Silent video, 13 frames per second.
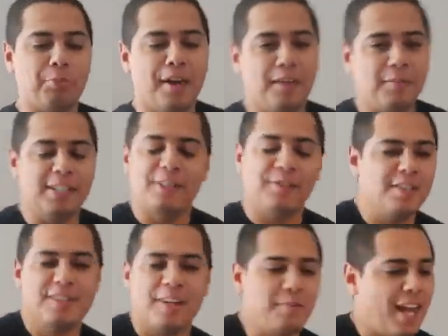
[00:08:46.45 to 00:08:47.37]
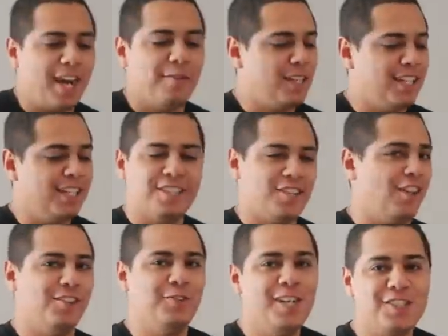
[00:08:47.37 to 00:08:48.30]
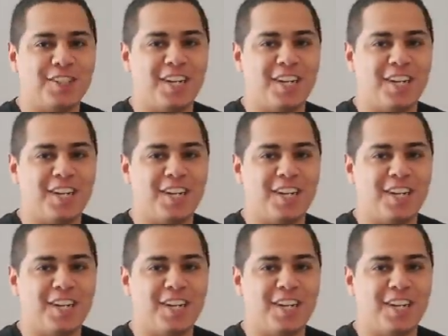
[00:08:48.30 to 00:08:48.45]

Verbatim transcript: proud of myself. I was like, man, I'm getting this all in one